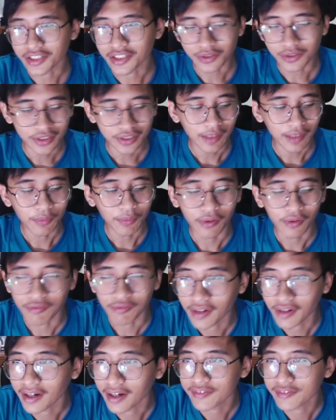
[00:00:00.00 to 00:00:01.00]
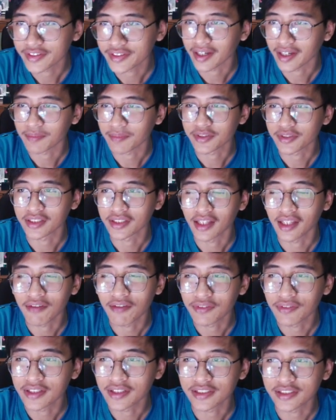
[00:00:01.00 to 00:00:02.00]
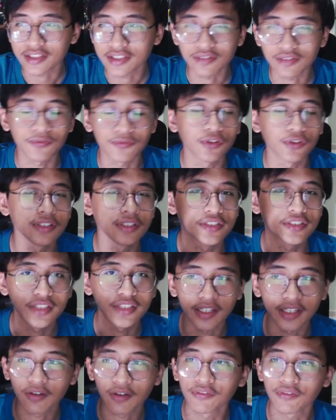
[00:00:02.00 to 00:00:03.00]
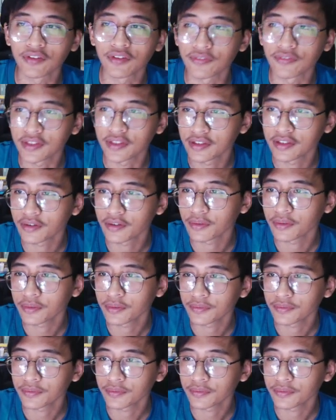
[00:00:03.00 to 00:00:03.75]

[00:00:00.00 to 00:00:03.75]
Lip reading: use 8.5 times 11 just for the sake of the video,